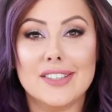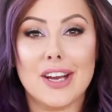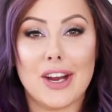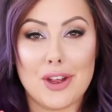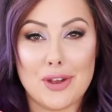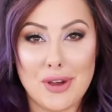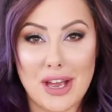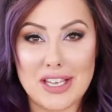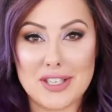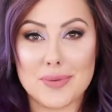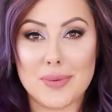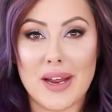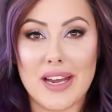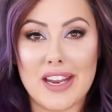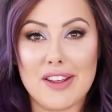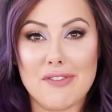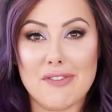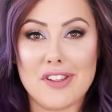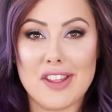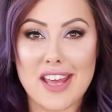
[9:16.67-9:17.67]
are you guys
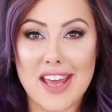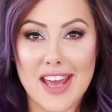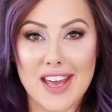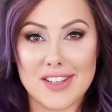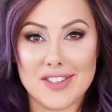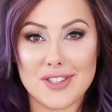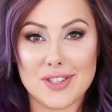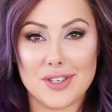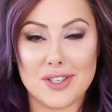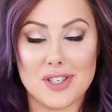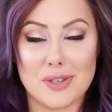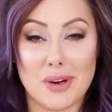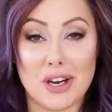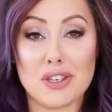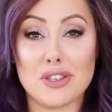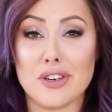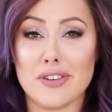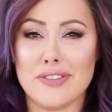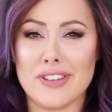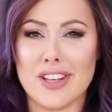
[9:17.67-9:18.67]
ready for the answer to our
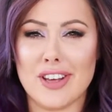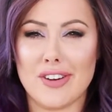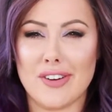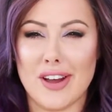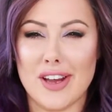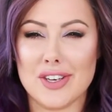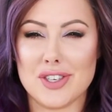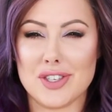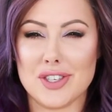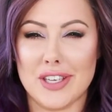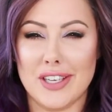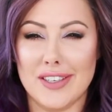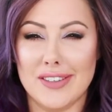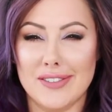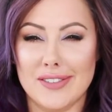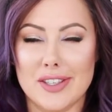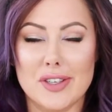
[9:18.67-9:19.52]
trivia question?